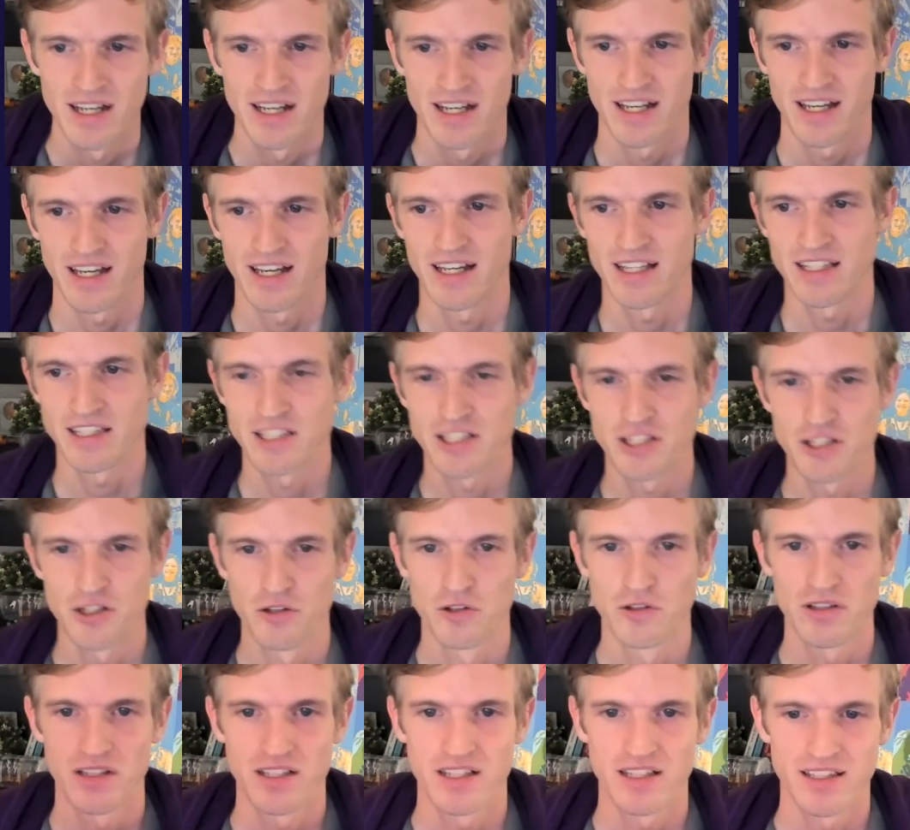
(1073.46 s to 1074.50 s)
and
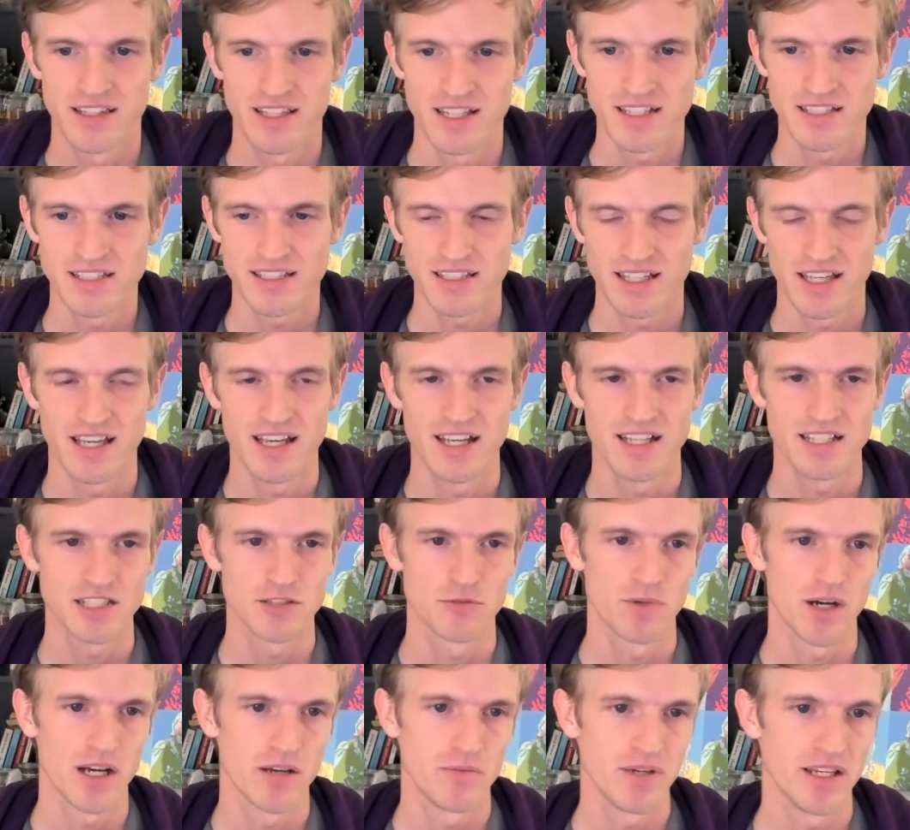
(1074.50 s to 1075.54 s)
so this
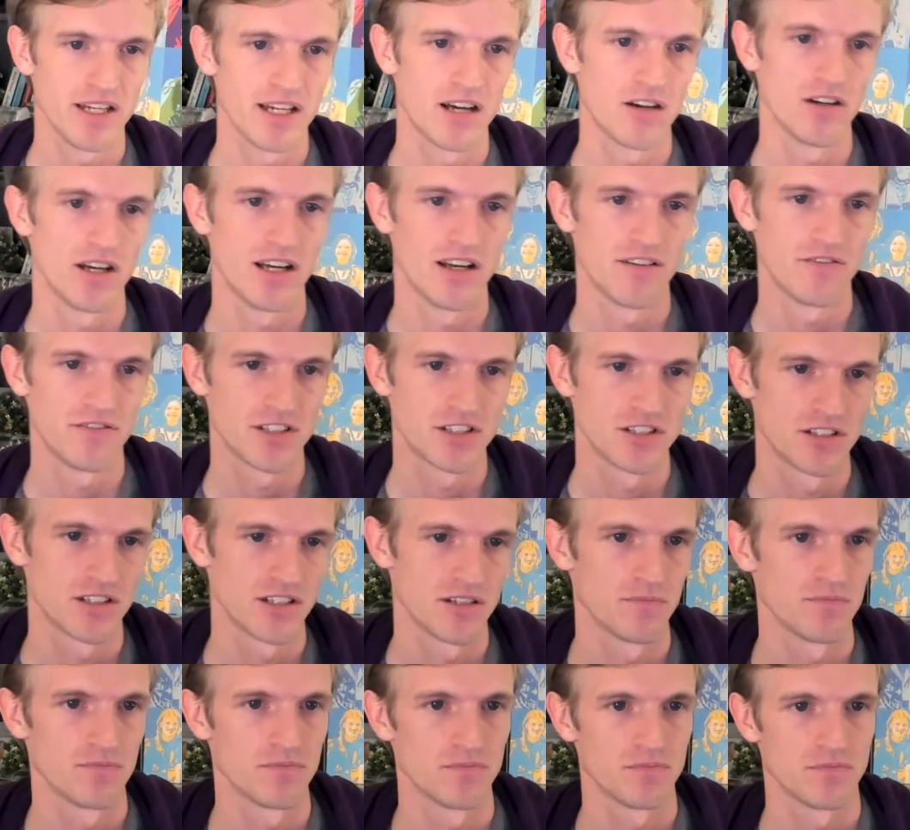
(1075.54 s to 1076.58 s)
is why we now have a
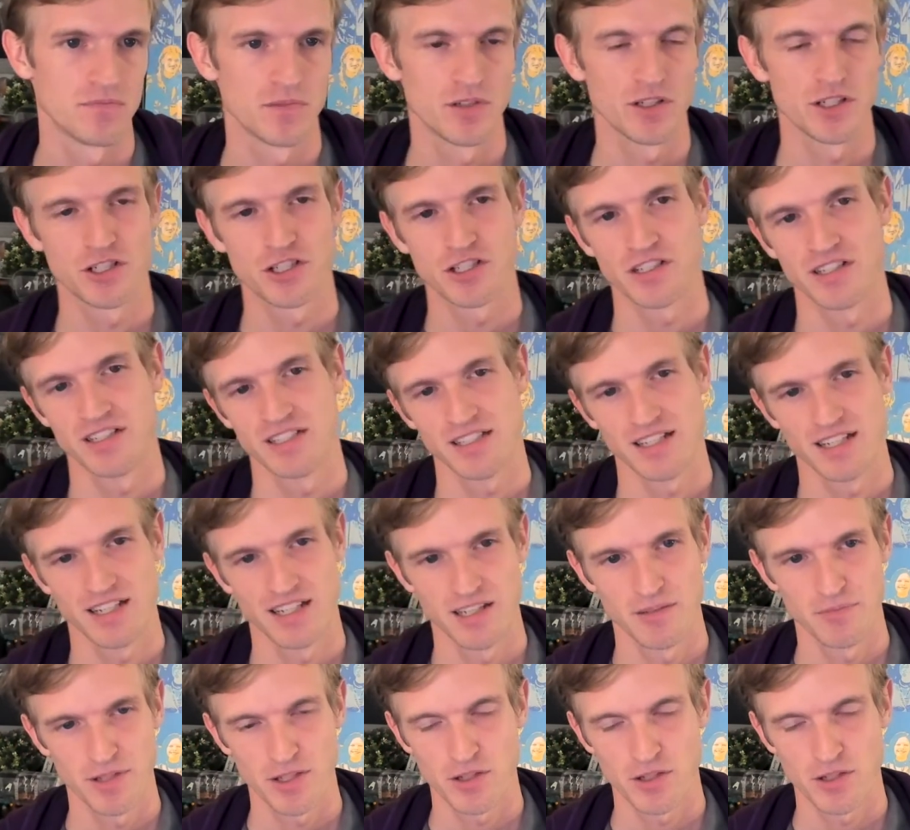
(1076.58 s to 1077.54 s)
system which is a little bit